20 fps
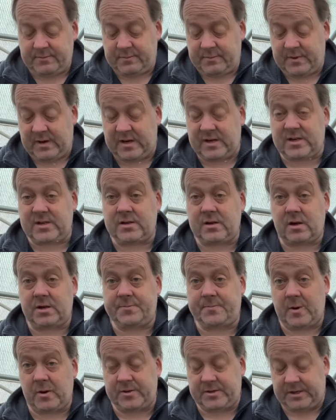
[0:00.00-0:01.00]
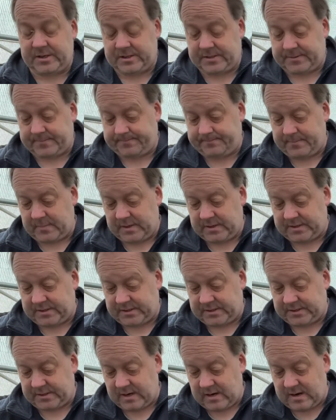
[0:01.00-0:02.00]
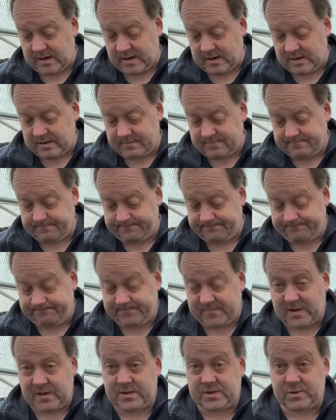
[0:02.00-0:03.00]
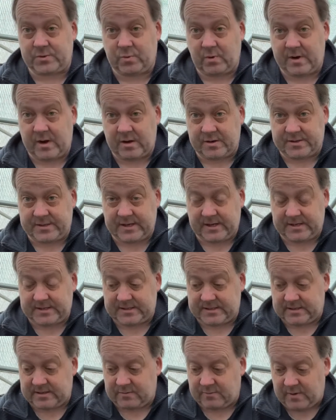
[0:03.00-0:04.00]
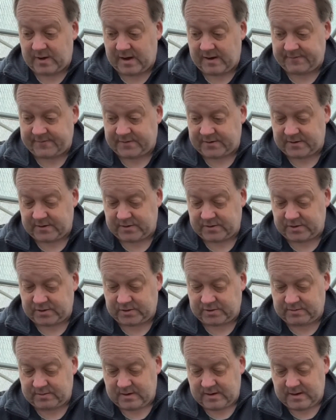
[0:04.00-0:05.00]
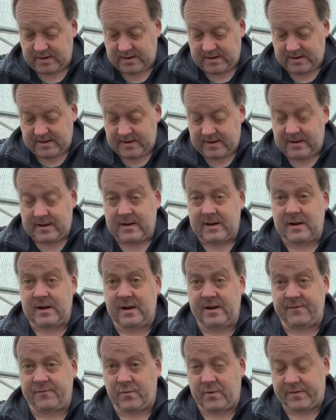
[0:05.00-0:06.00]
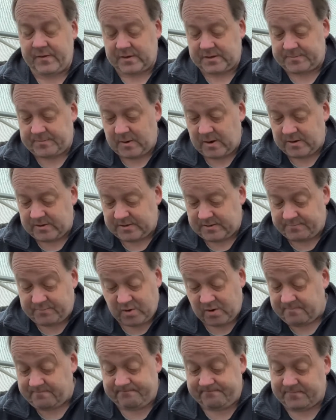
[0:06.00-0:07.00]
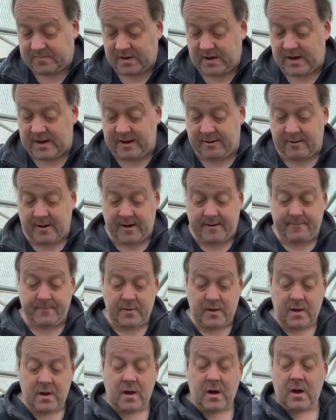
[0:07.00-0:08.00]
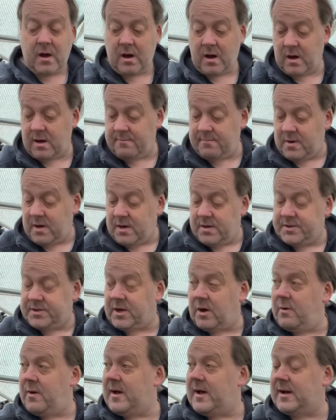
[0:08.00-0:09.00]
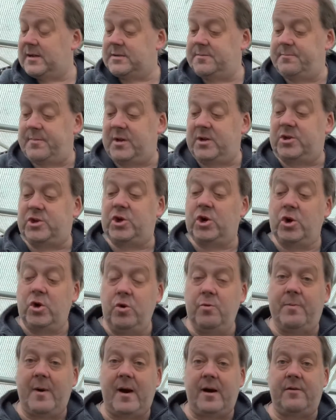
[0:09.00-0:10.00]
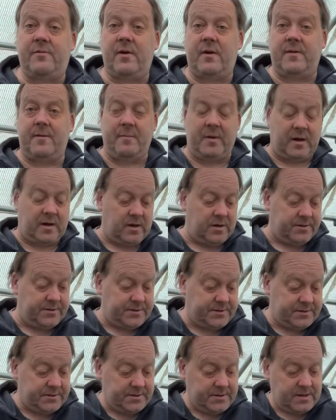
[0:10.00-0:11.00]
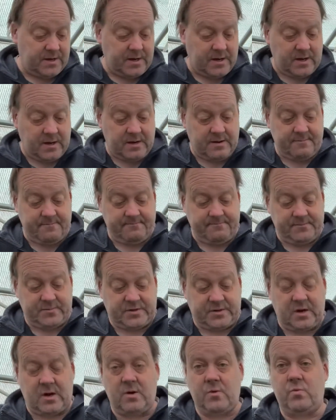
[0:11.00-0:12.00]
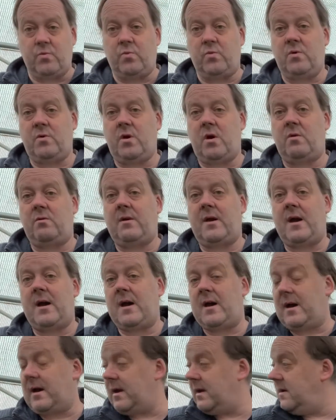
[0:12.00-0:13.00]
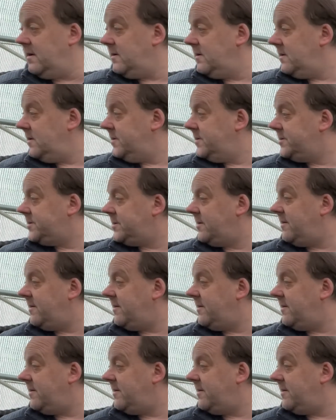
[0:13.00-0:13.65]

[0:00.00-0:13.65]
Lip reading: it's, I suppose it's just one of those things, isn't it, we have to live with, I suppose. But anyway, so it hasn't been too bad around the Midlands, so we're okay. So